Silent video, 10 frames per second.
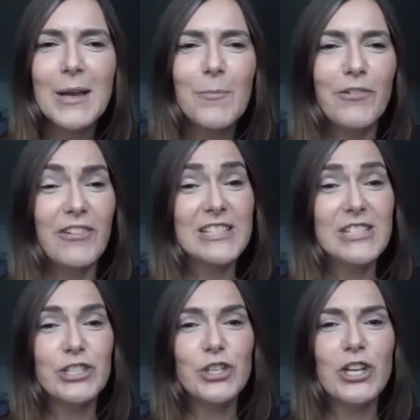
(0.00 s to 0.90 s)

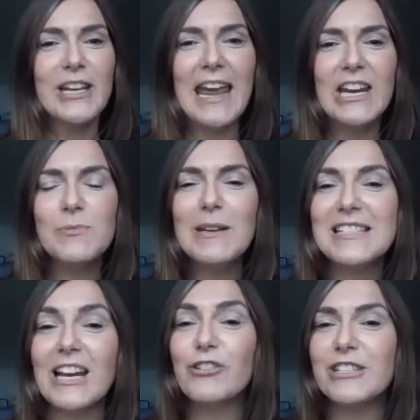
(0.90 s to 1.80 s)
Professor Julian Agerman
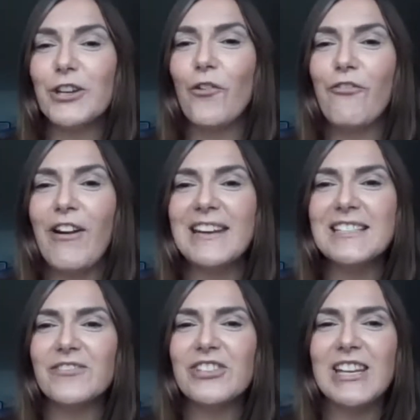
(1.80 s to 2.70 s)
is a critical
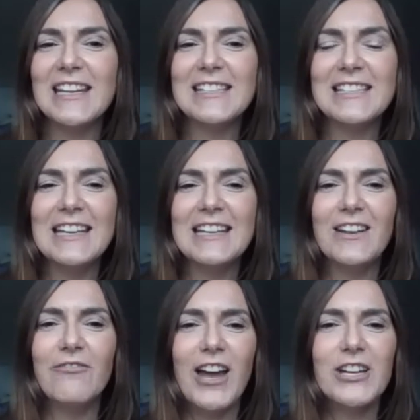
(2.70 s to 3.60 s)
friend of Share City and
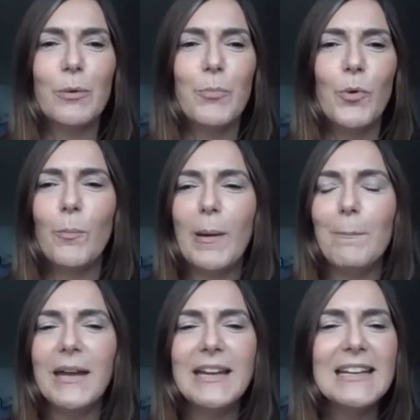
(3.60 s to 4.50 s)
advisory board
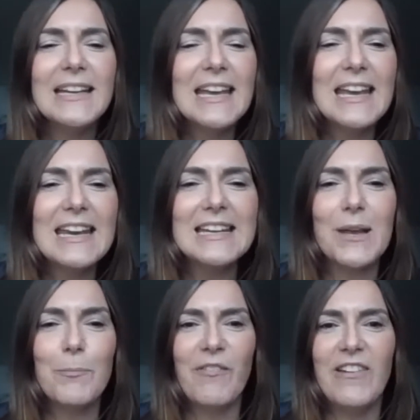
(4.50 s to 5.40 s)
member. He's
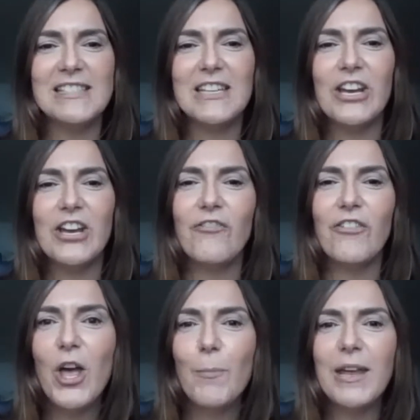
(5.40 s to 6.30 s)
a professor of
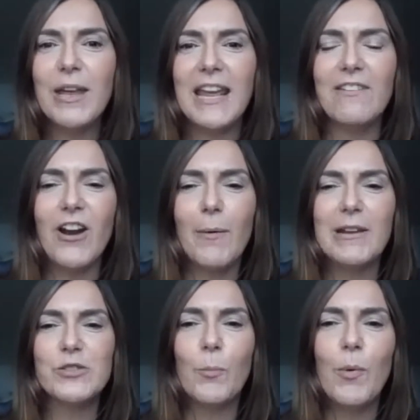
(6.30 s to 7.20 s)
urban and
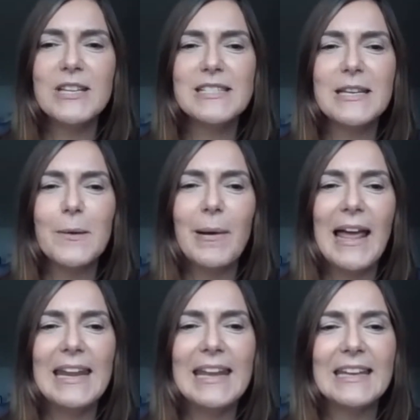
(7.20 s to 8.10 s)
environmental policy and
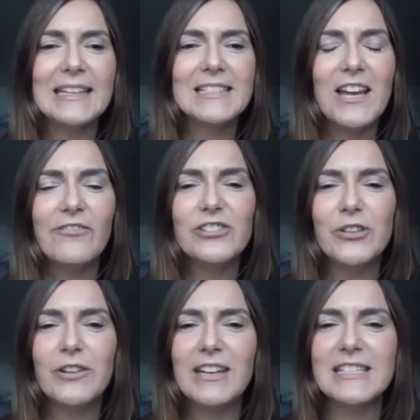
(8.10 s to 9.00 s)
planning at Tufts
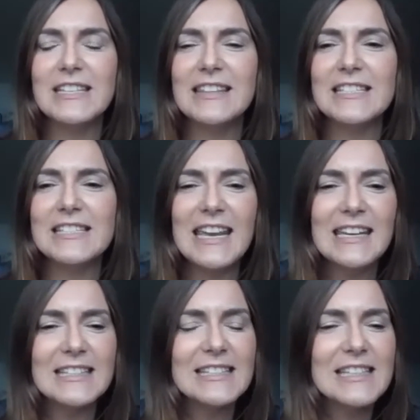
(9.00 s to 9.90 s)
University in the
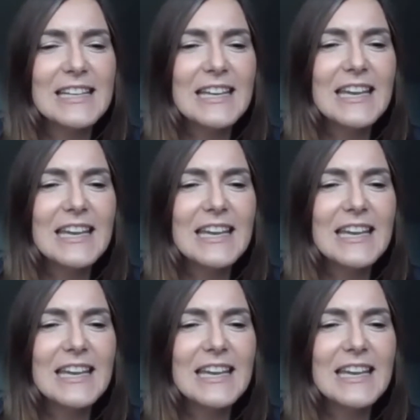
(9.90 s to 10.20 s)
States.